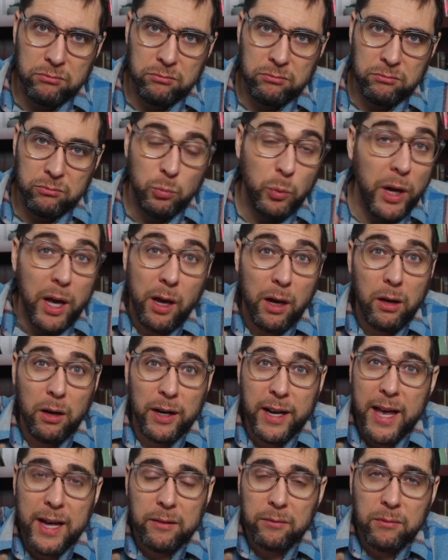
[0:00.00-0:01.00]
We,
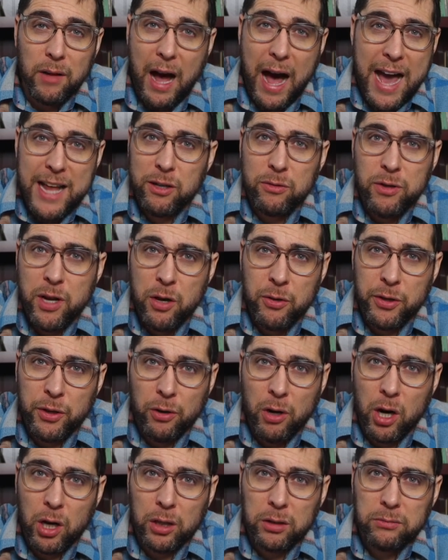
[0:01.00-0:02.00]
again, I don't know your
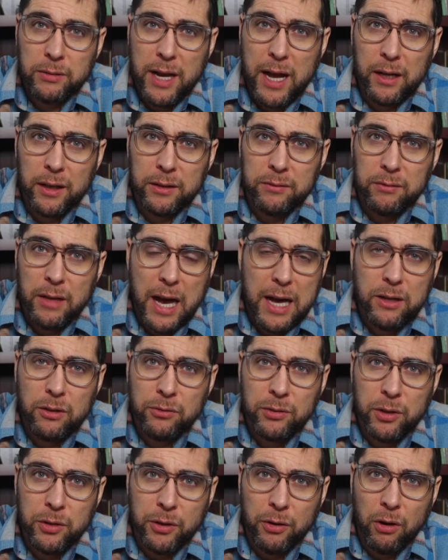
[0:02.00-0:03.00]
heart, Alan. I don't
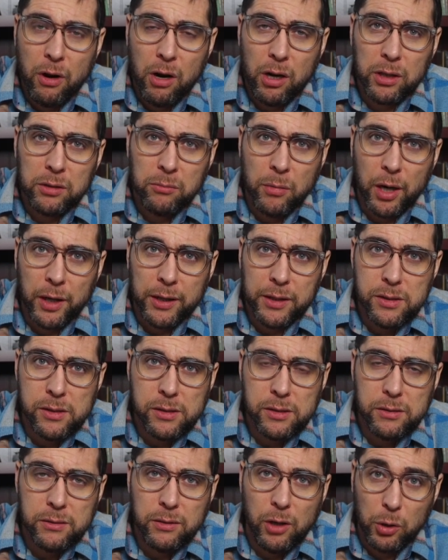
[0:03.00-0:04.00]
know your heart,
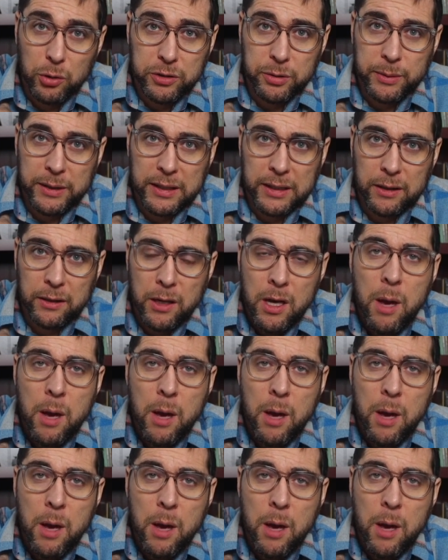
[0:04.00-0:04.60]
Marcus ultimately.